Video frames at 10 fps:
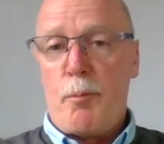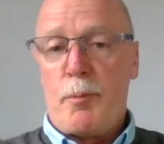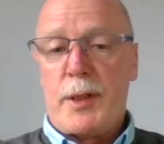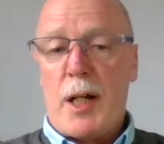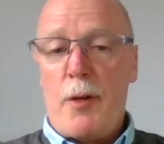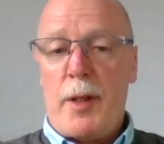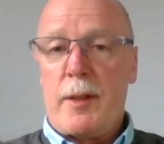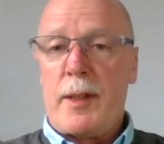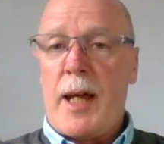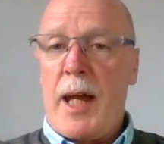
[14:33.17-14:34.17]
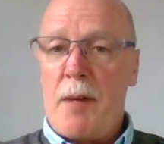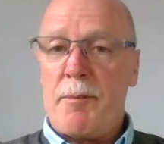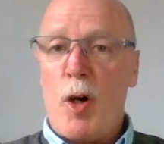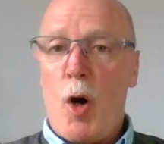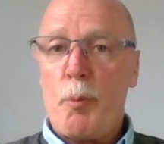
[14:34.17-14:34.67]
so that they have
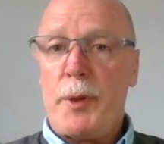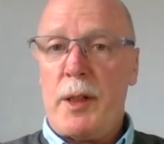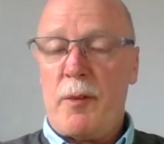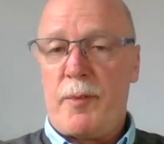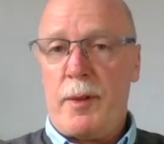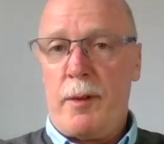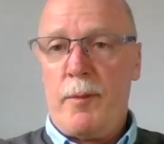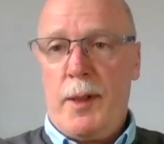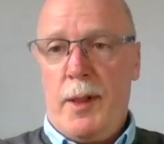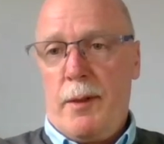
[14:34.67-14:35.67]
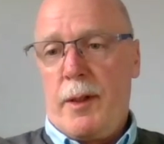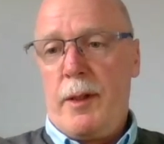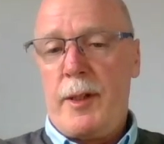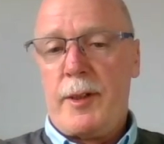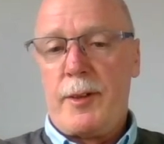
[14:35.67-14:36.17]
the option, if the
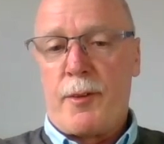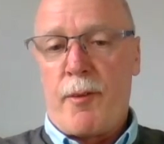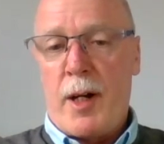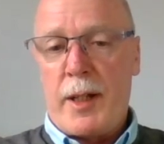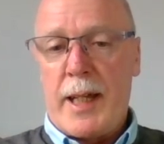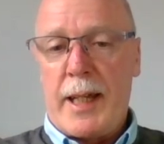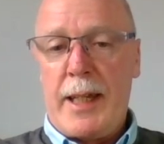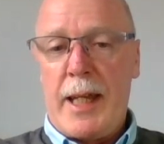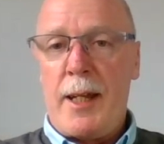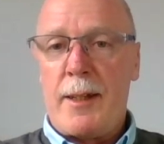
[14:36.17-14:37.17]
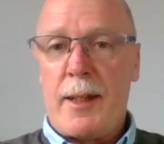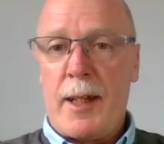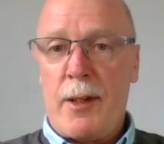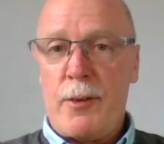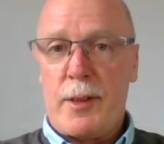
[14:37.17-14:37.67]
conditions are right, they can get into
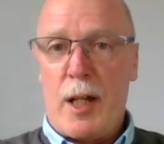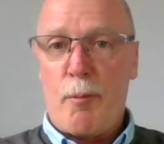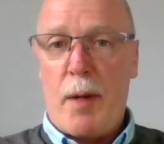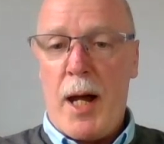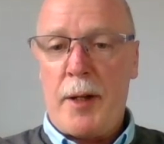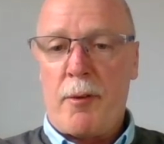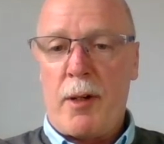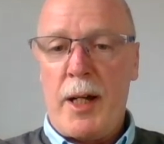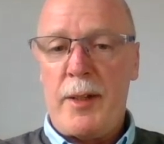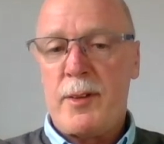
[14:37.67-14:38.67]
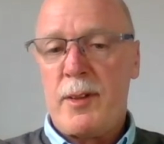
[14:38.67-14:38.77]
those hard grades.